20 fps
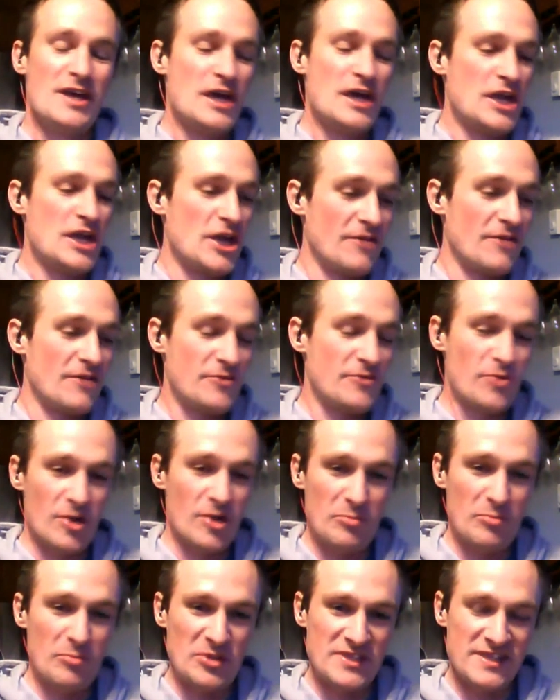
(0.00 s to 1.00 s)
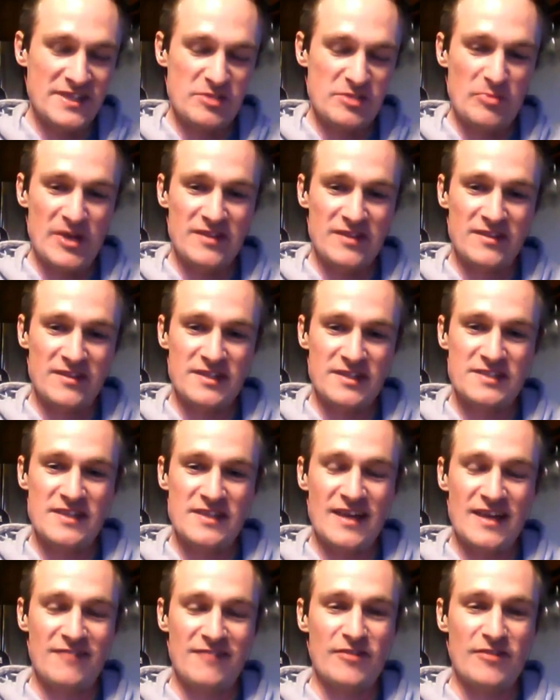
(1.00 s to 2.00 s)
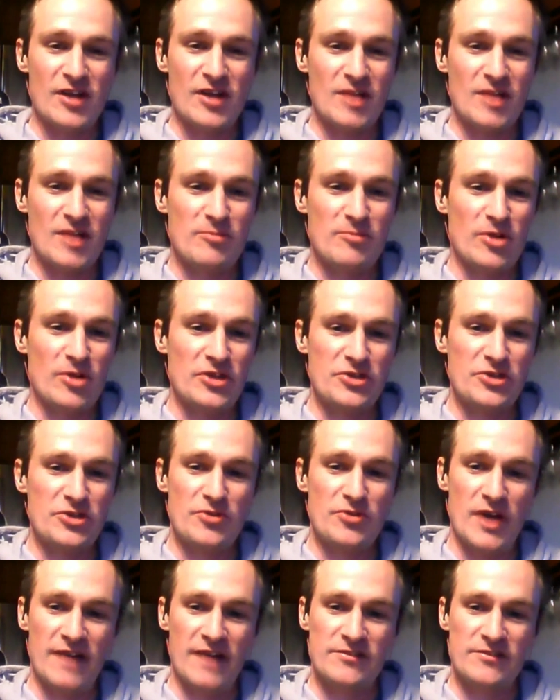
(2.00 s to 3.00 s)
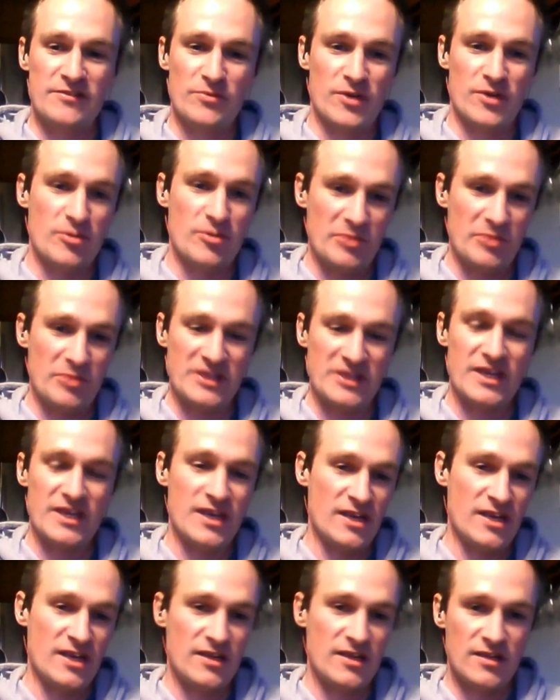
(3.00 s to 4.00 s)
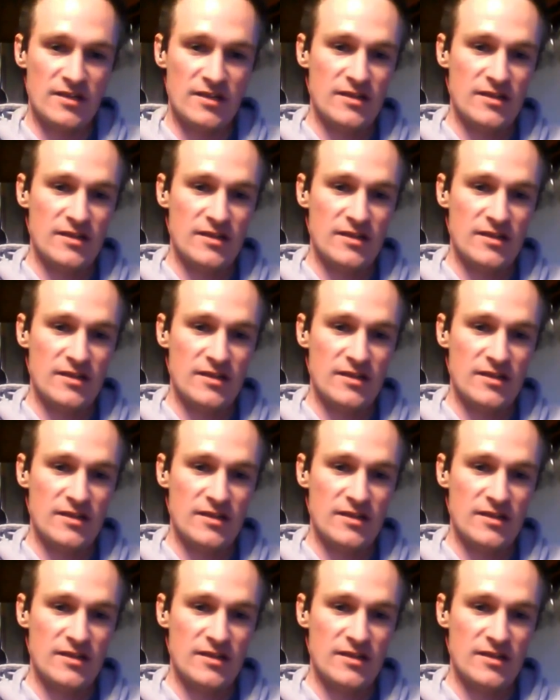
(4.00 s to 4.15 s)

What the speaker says: Now, if you want to participate in the sand volleyball, do you have to wear a bikini?